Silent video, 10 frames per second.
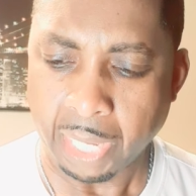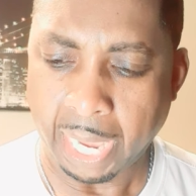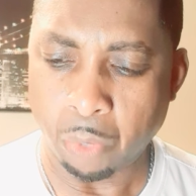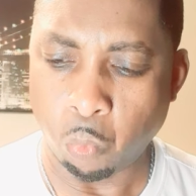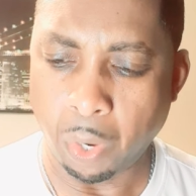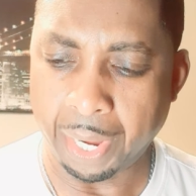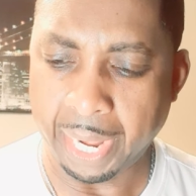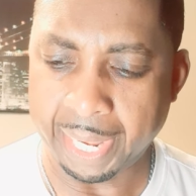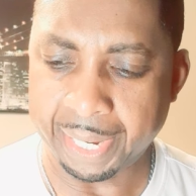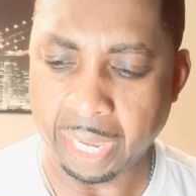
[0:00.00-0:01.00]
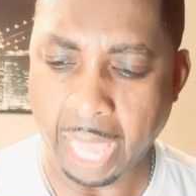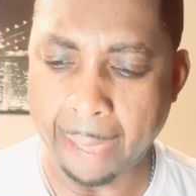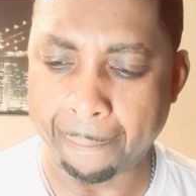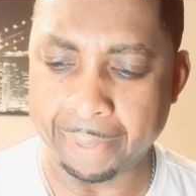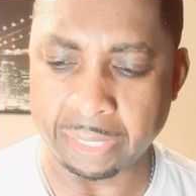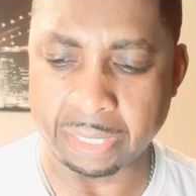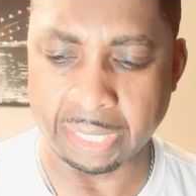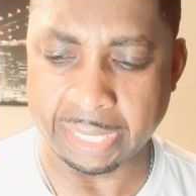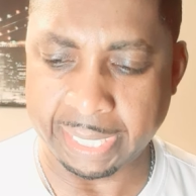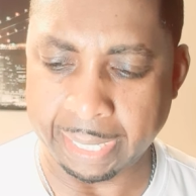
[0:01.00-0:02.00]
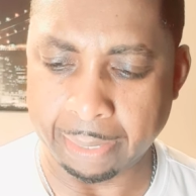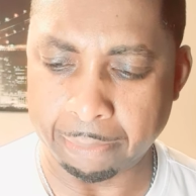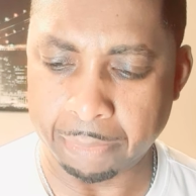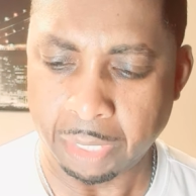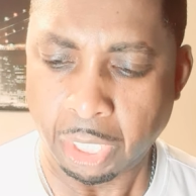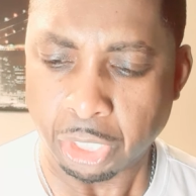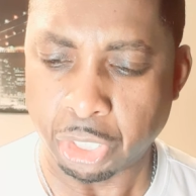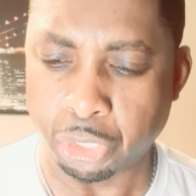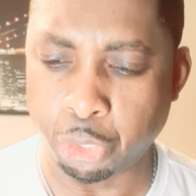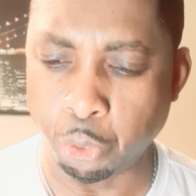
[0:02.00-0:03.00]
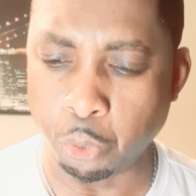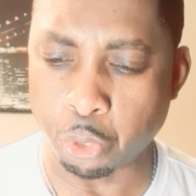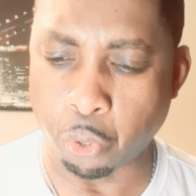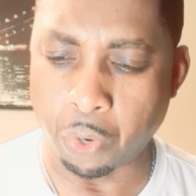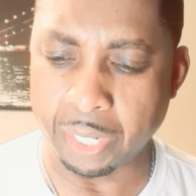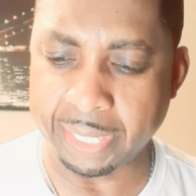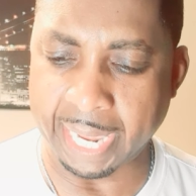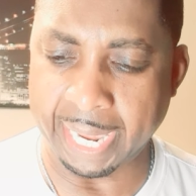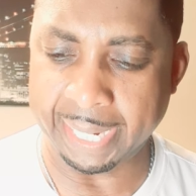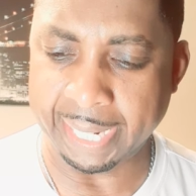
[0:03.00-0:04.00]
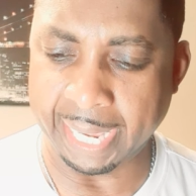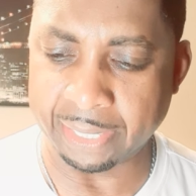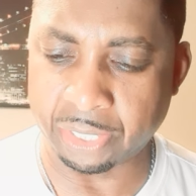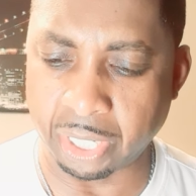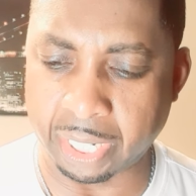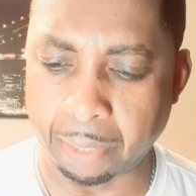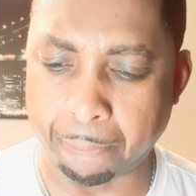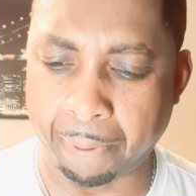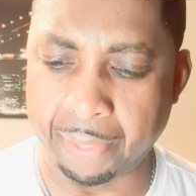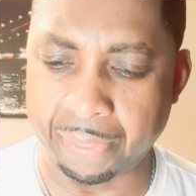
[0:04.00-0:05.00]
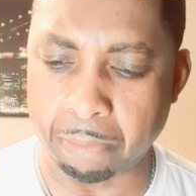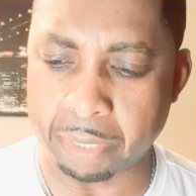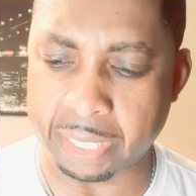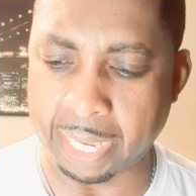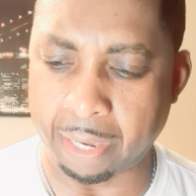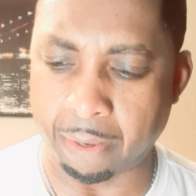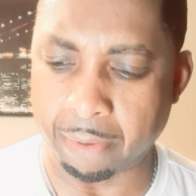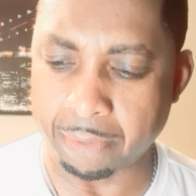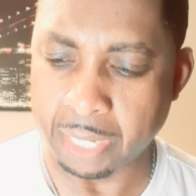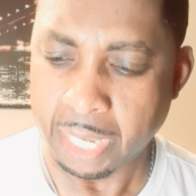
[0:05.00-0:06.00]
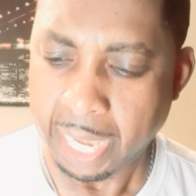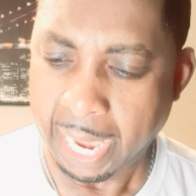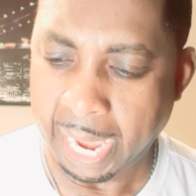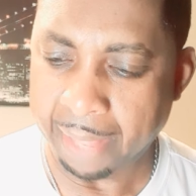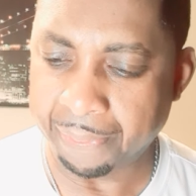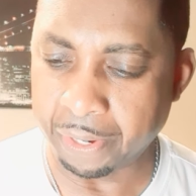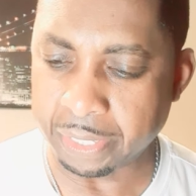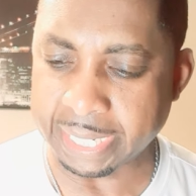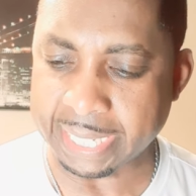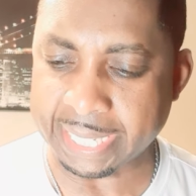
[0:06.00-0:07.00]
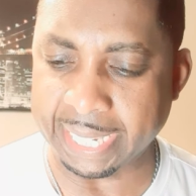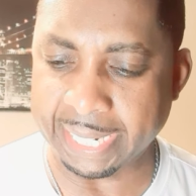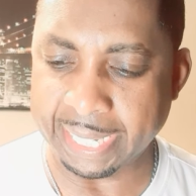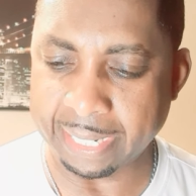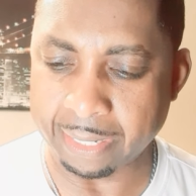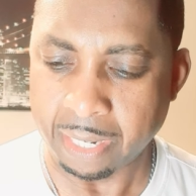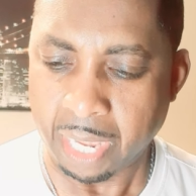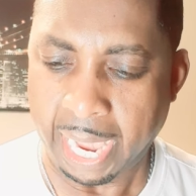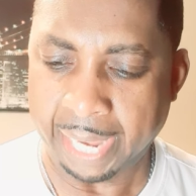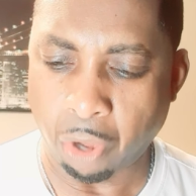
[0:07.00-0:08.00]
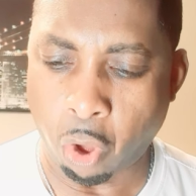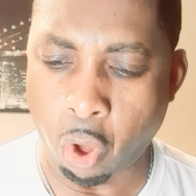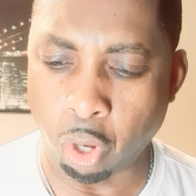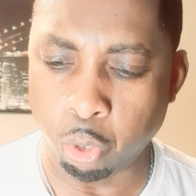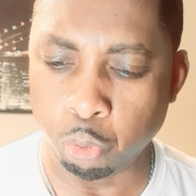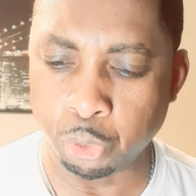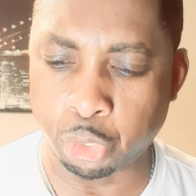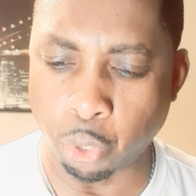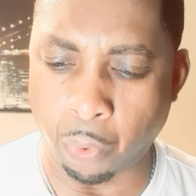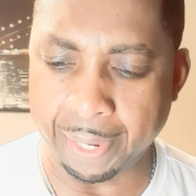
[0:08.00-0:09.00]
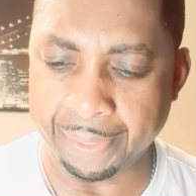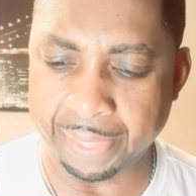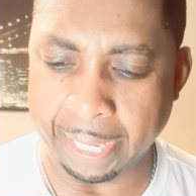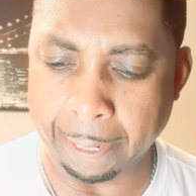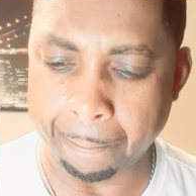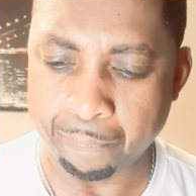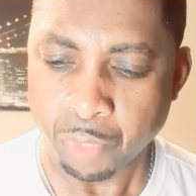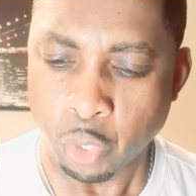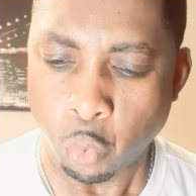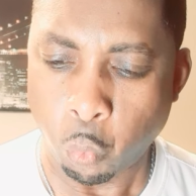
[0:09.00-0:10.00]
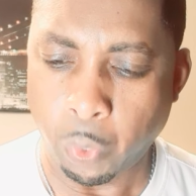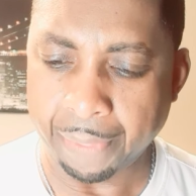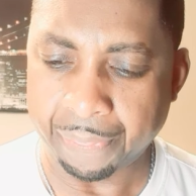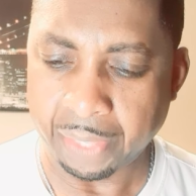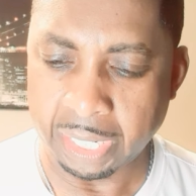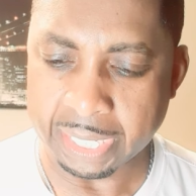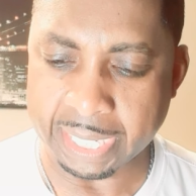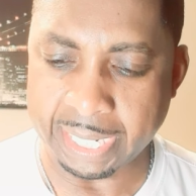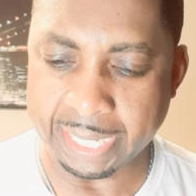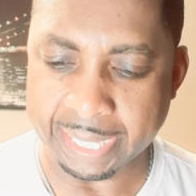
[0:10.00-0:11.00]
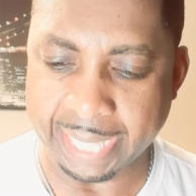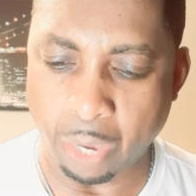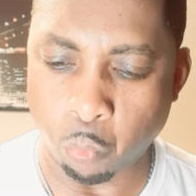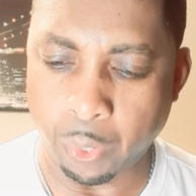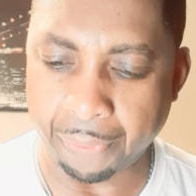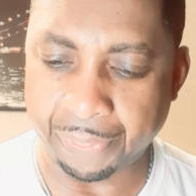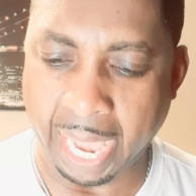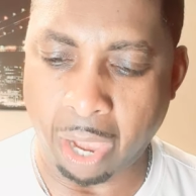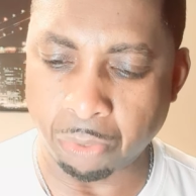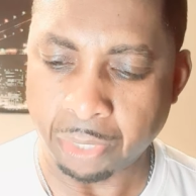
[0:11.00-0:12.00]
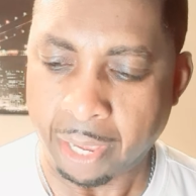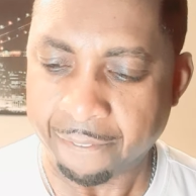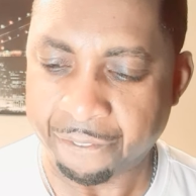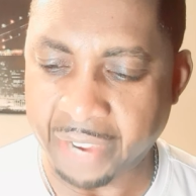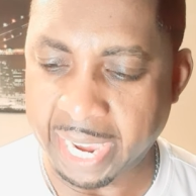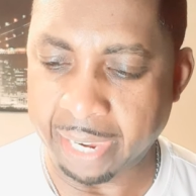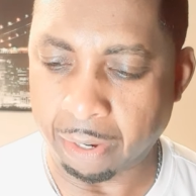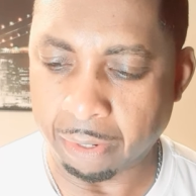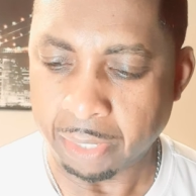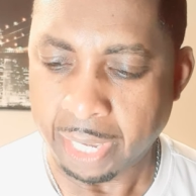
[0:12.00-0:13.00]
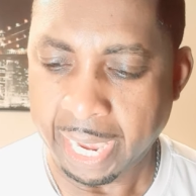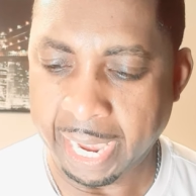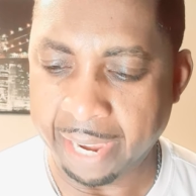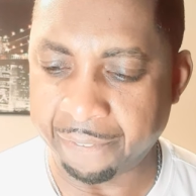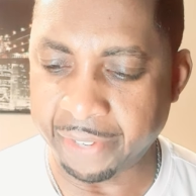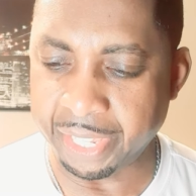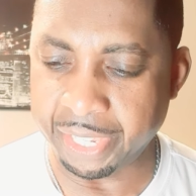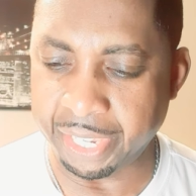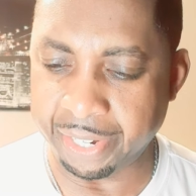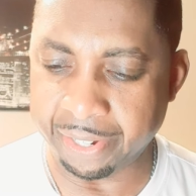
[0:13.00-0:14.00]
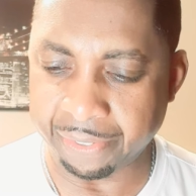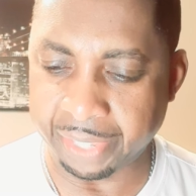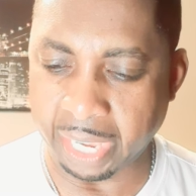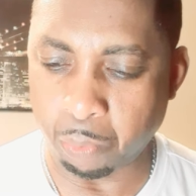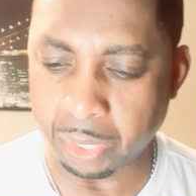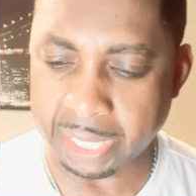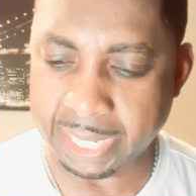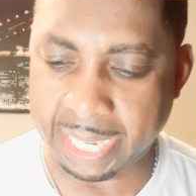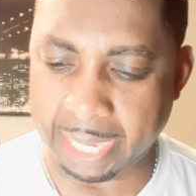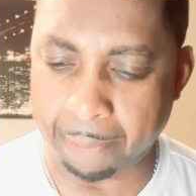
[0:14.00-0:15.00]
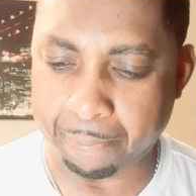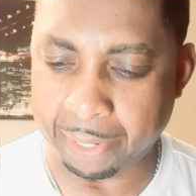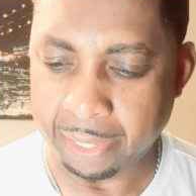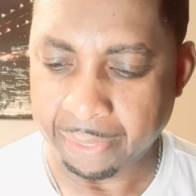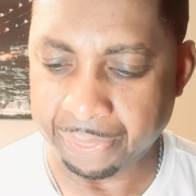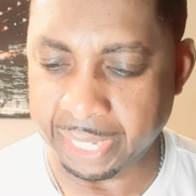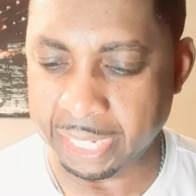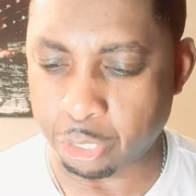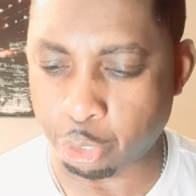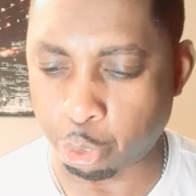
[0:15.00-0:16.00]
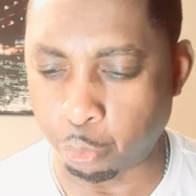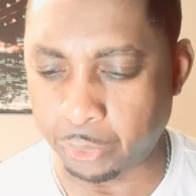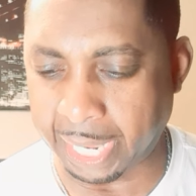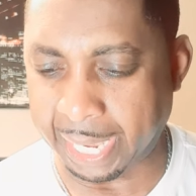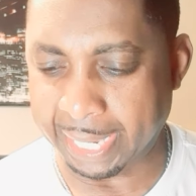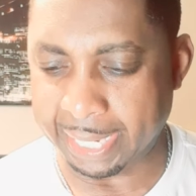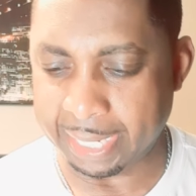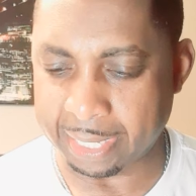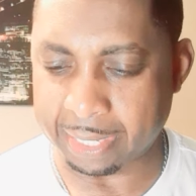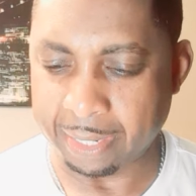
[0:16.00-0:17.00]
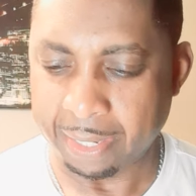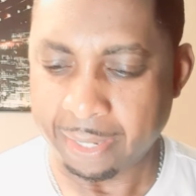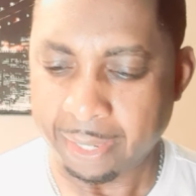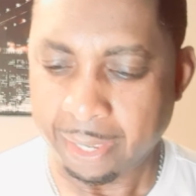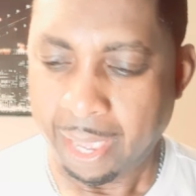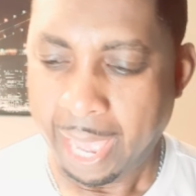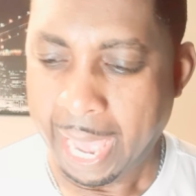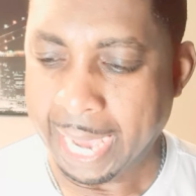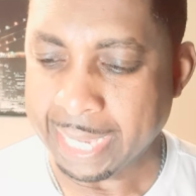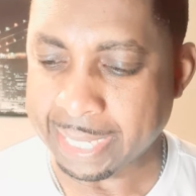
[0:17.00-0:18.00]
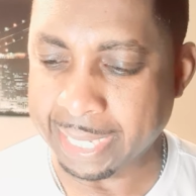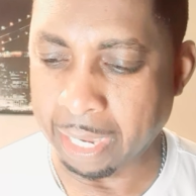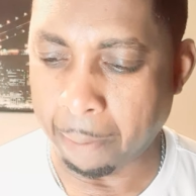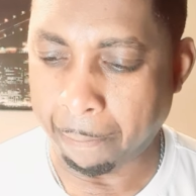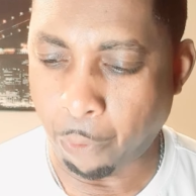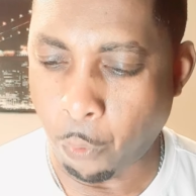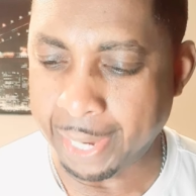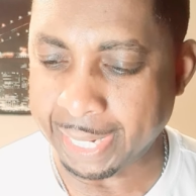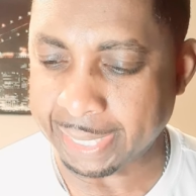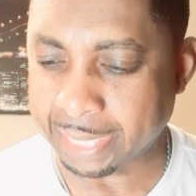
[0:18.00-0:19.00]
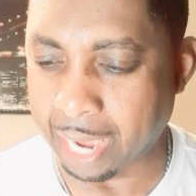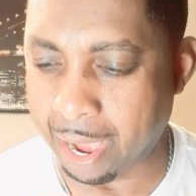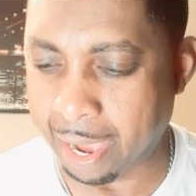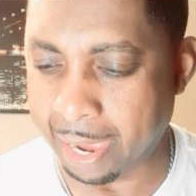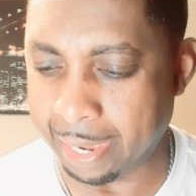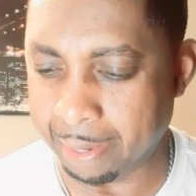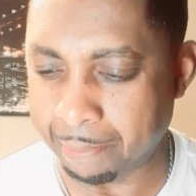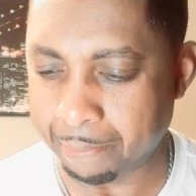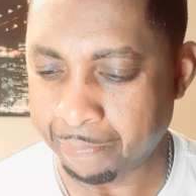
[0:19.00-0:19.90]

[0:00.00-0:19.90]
and what had happened to them the Jews ordained and took it upon themselves and their descendants and all who joined them with, listen that without fail, every year they would keep these two days as the appointed time